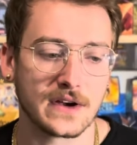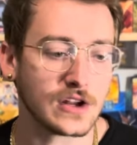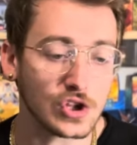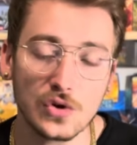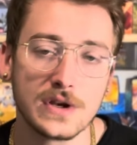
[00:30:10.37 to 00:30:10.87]

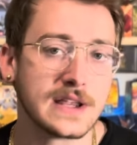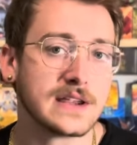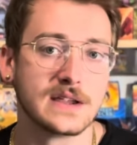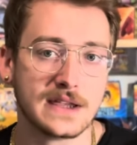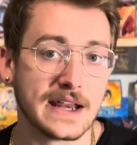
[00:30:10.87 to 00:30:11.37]

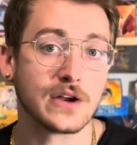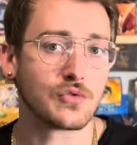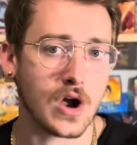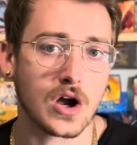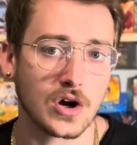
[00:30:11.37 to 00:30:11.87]
including getting
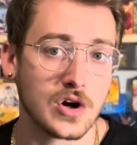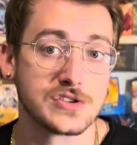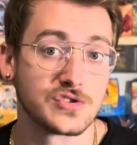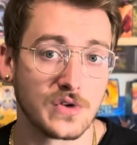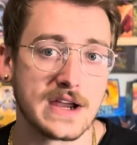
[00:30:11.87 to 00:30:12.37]
raw
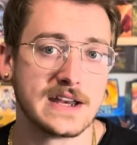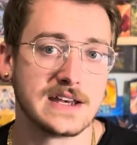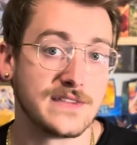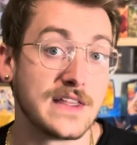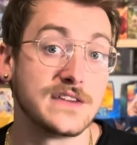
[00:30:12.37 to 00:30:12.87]
cards
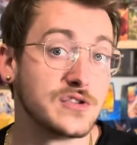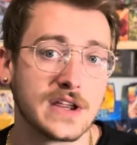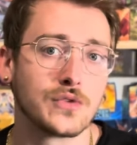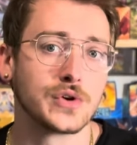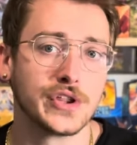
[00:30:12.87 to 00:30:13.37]
graded and then you
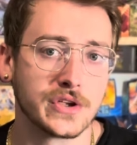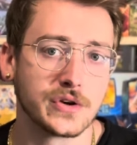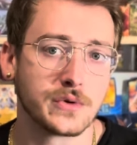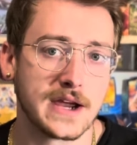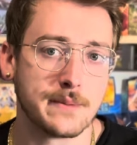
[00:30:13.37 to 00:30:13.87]
get a really good
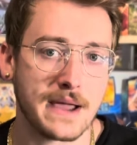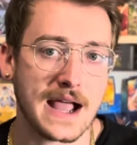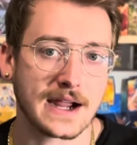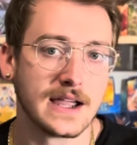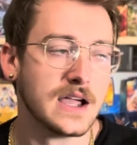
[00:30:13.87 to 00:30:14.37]
grade
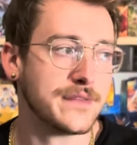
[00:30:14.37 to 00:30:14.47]
back.